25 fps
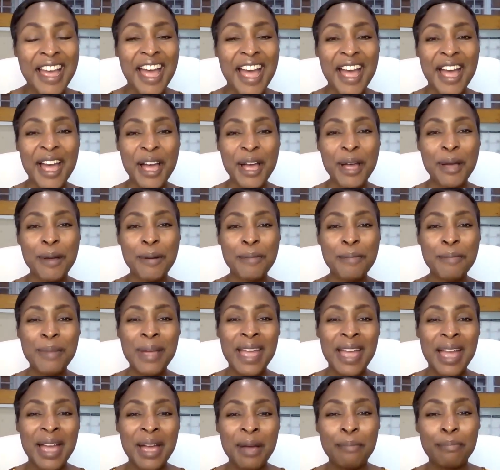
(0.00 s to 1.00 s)

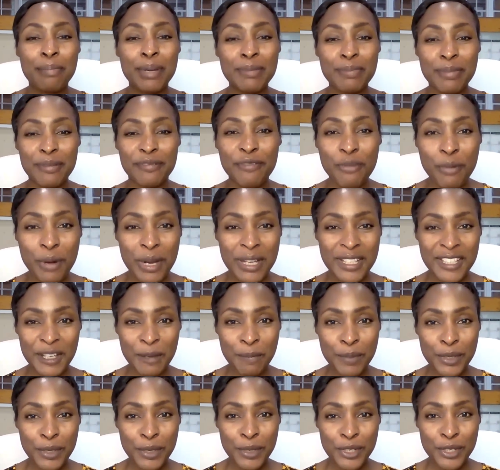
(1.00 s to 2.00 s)
But before I
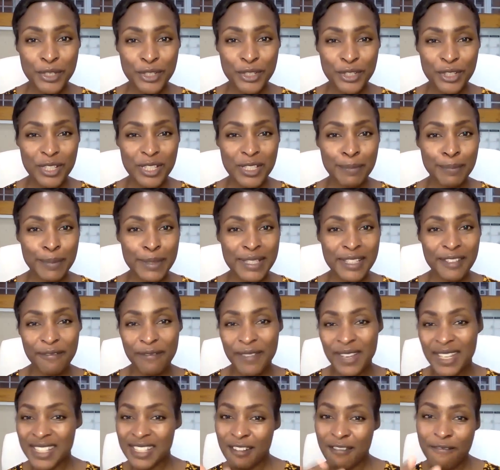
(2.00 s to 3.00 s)
jump into the
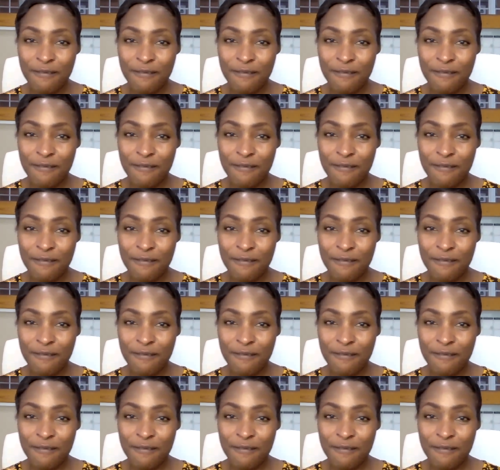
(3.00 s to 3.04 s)
specifics and